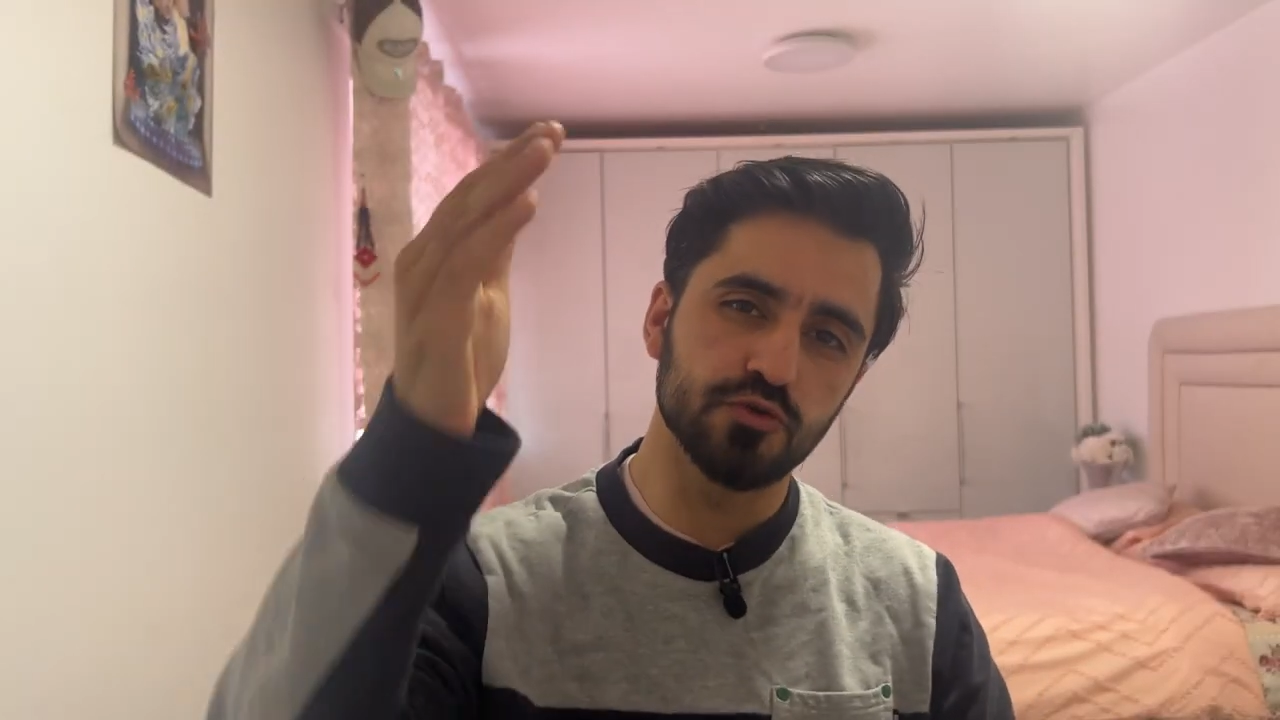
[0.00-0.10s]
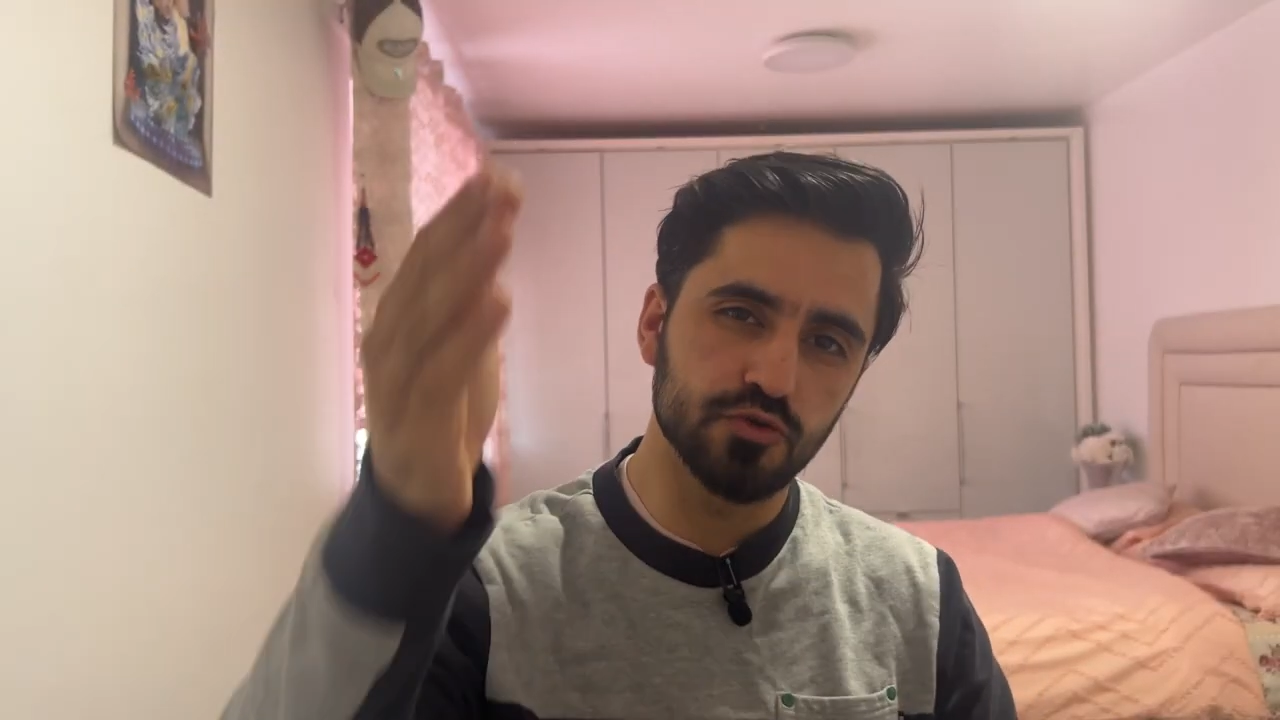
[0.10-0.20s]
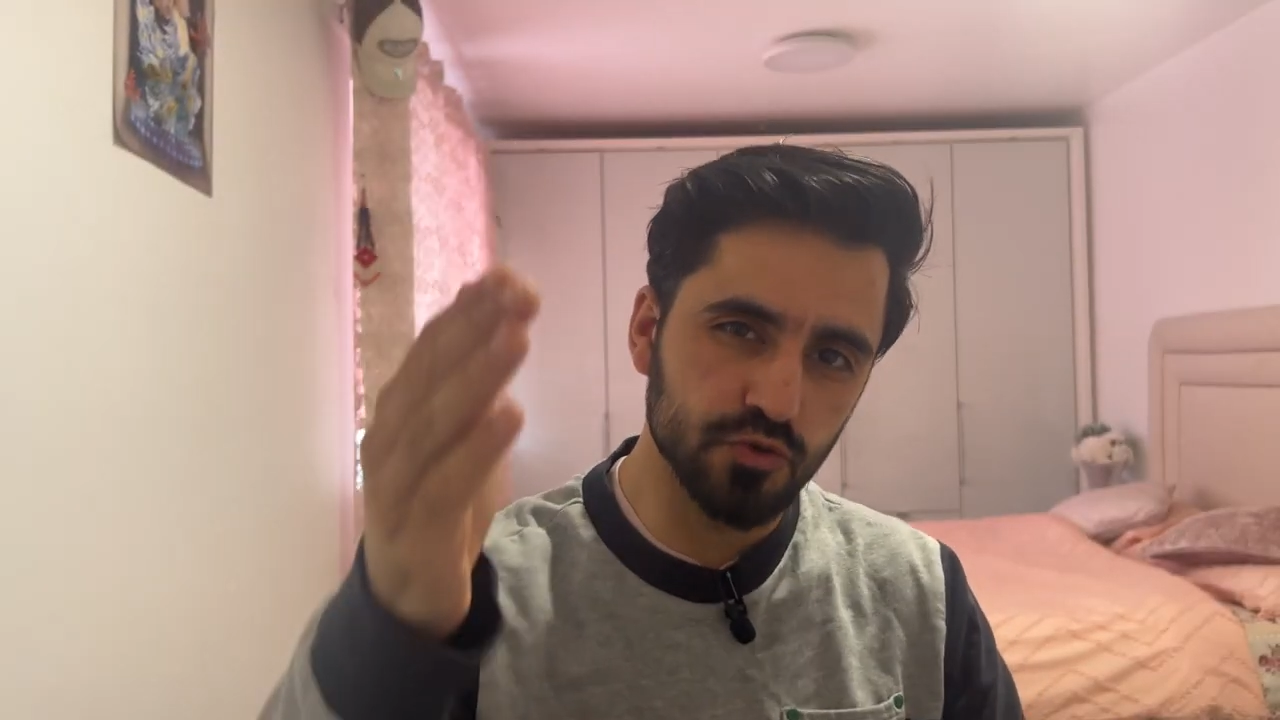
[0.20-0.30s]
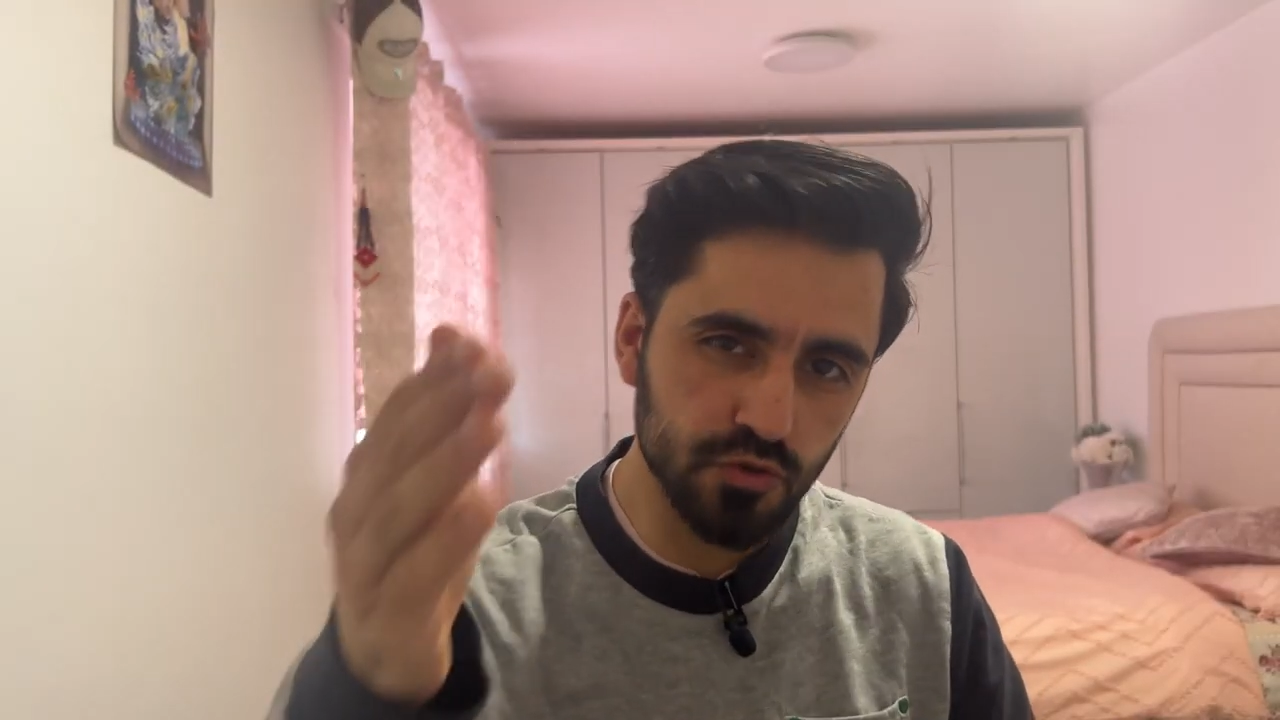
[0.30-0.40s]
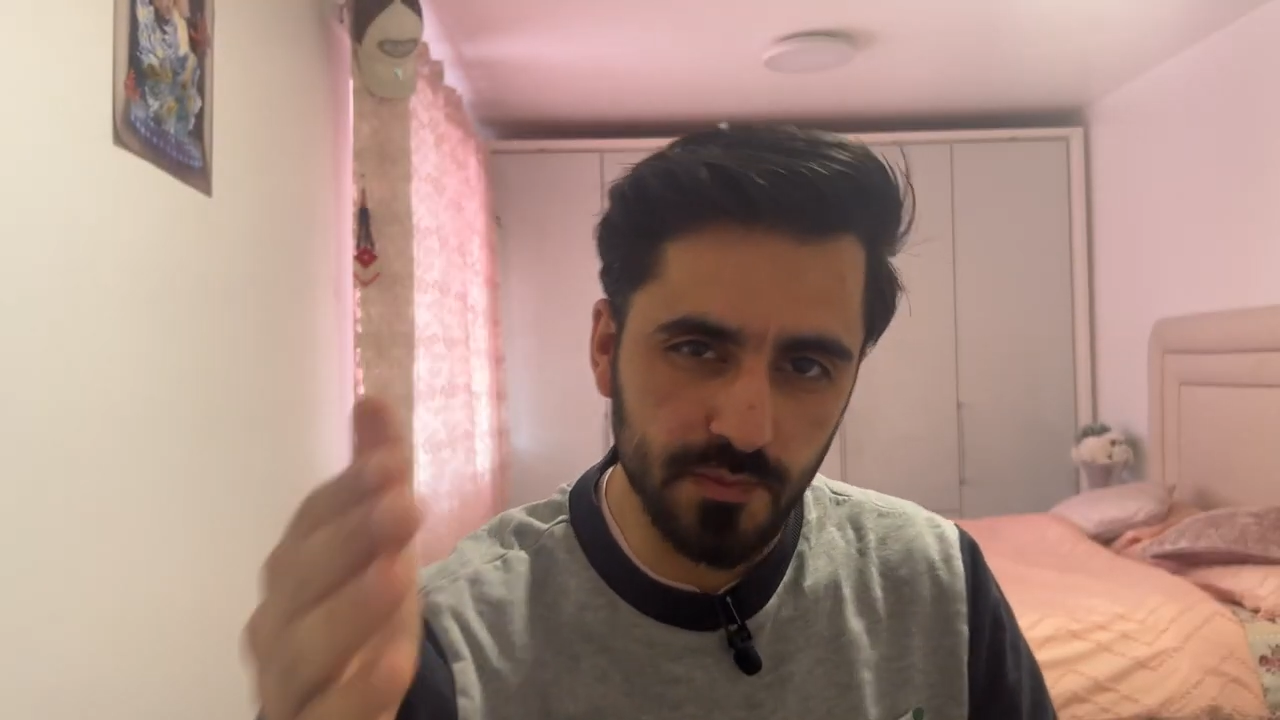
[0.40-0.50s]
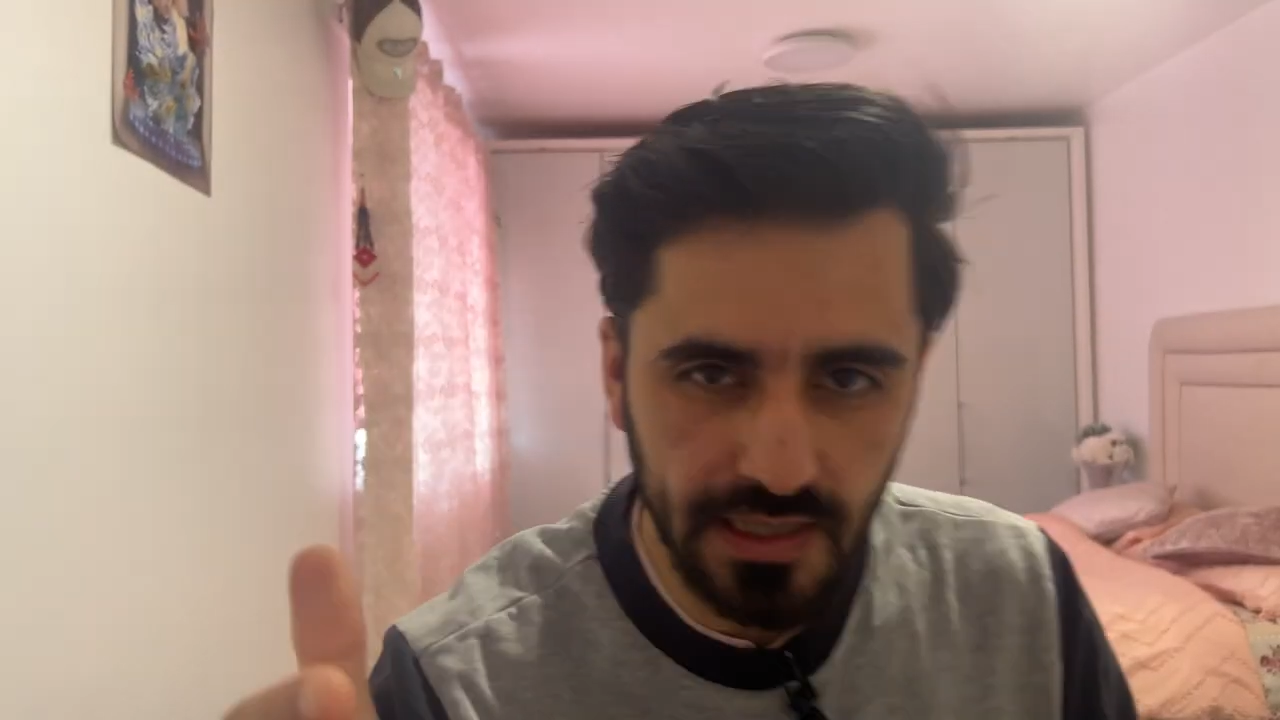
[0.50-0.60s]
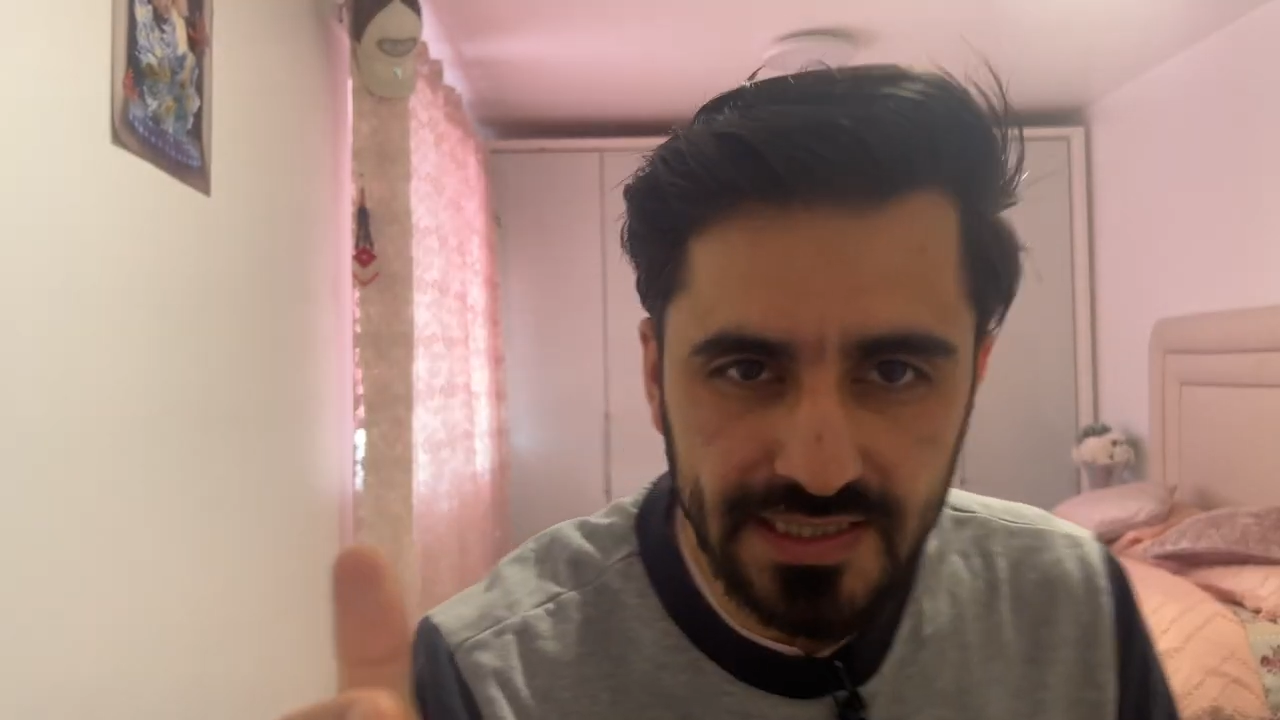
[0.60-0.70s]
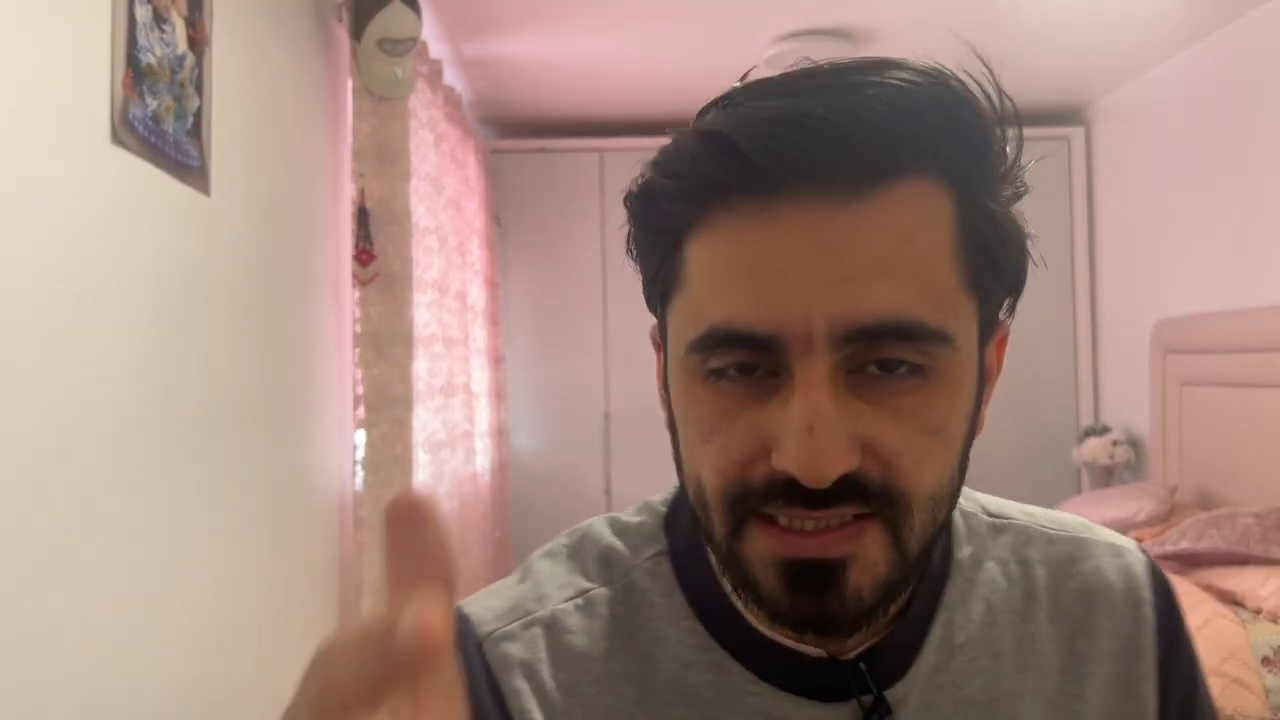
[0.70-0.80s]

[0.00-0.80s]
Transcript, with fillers: good rule, man.